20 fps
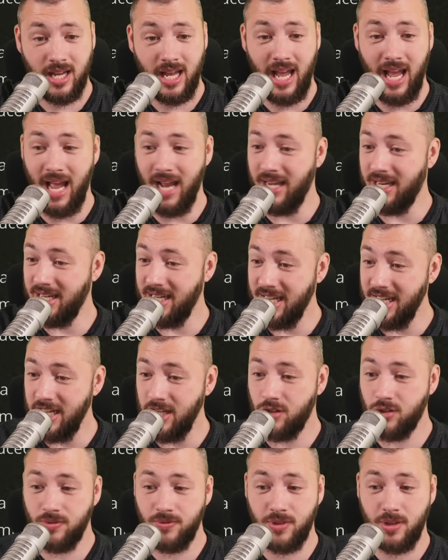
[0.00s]
and each
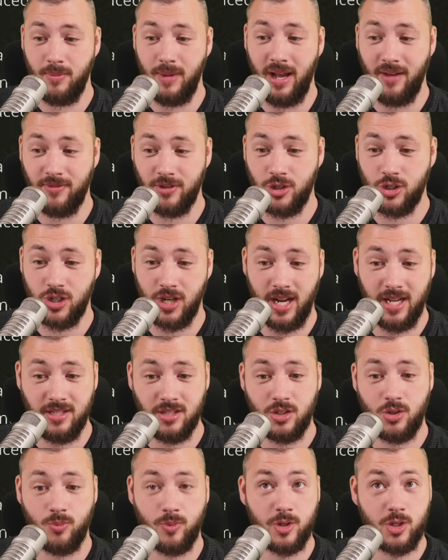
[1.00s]
of them have a chance
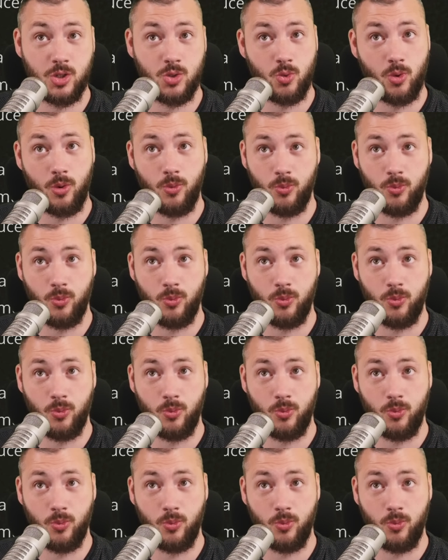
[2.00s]
to restore